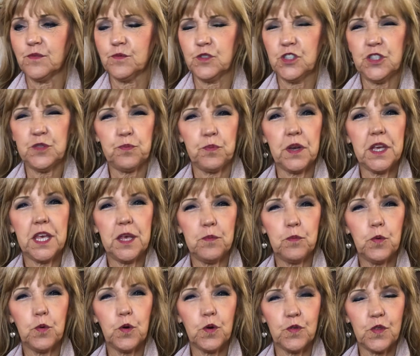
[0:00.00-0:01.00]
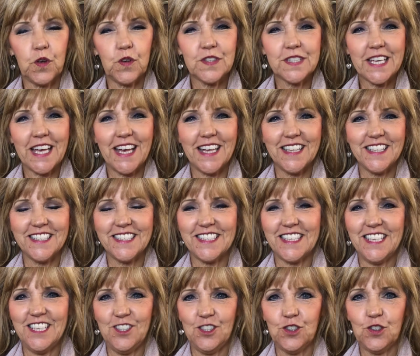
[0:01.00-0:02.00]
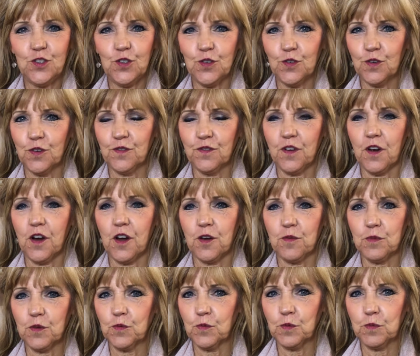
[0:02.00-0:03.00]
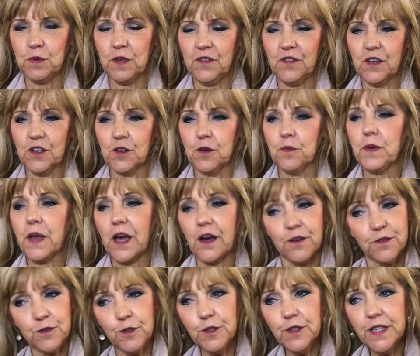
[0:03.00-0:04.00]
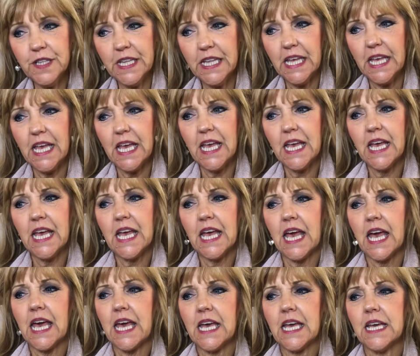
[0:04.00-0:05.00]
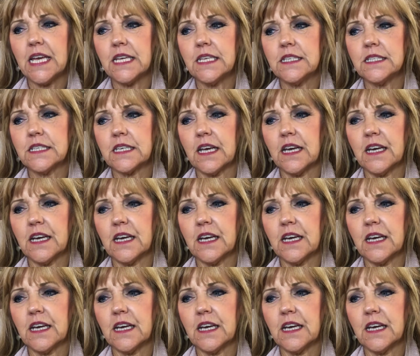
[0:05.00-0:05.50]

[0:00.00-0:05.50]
Just bringing more of those colours into your environment would be very powerful. And